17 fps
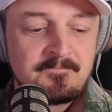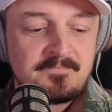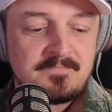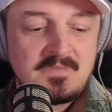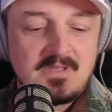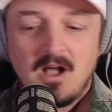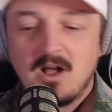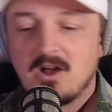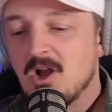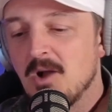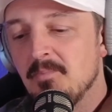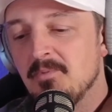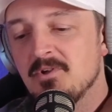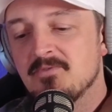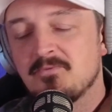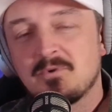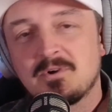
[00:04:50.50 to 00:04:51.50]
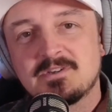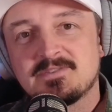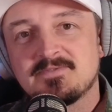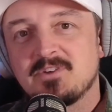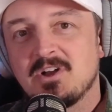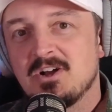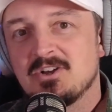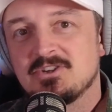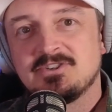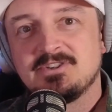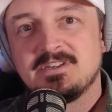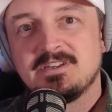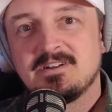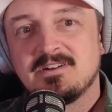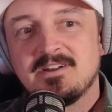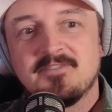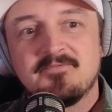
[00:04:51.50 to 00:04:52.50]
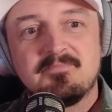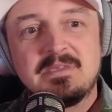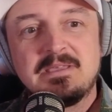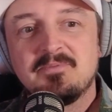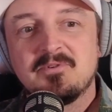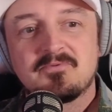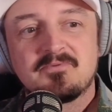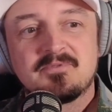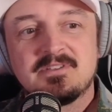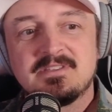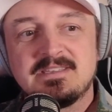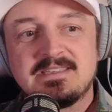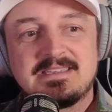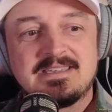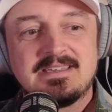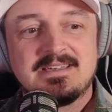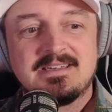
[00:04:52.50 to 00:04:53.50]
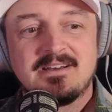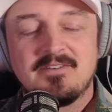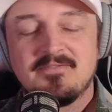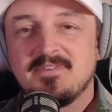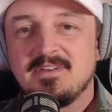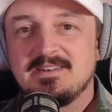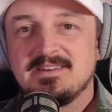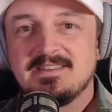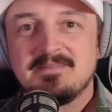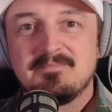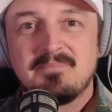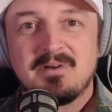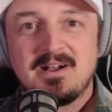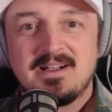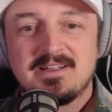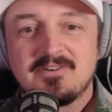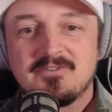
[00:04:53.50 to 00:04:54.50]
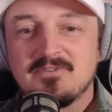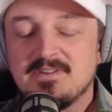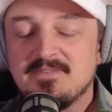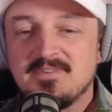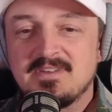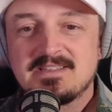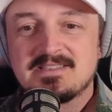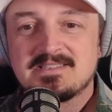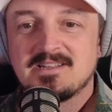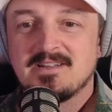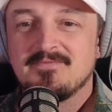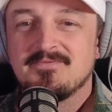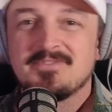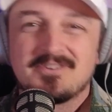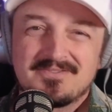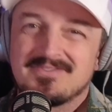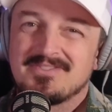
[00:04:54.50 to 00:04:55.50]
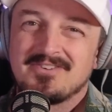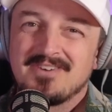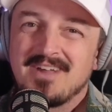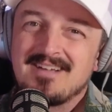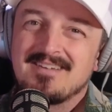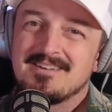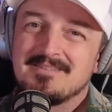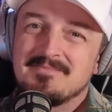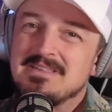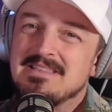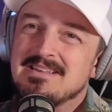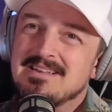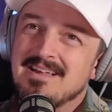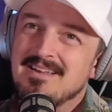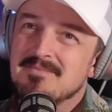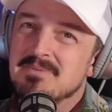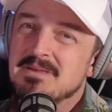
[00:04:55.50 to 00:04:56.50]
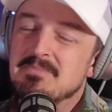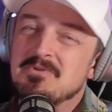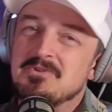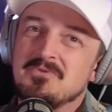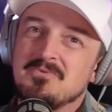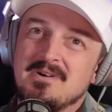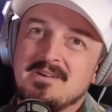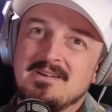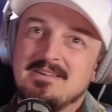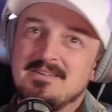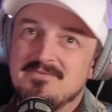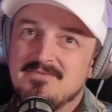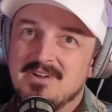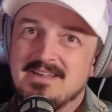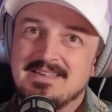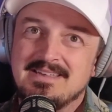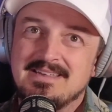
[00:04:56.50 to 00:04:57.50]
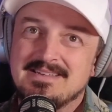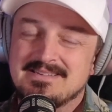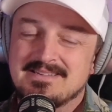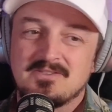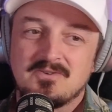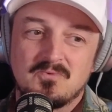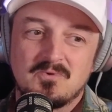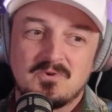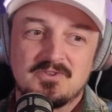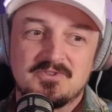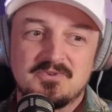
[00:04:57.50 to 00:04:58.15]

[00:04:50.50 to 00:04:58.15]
A couple of words of caution here. If people really get offended by griefing and stuff, they're not going to be the kind of people you want to invite into the world.